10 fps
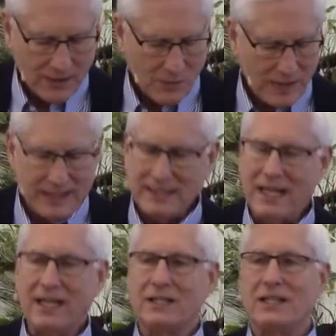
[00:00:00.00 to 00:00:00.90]
What he's
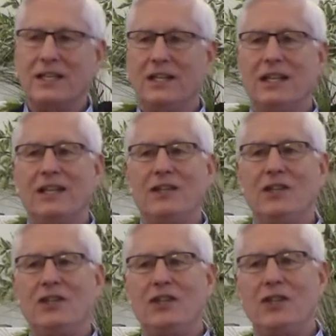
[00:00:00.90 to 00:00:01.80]
saying is,
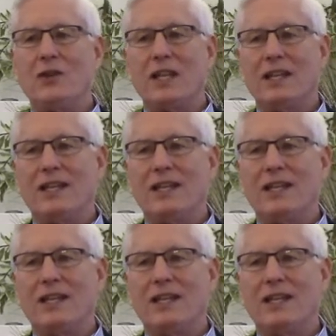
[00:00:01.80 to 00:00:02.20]
you,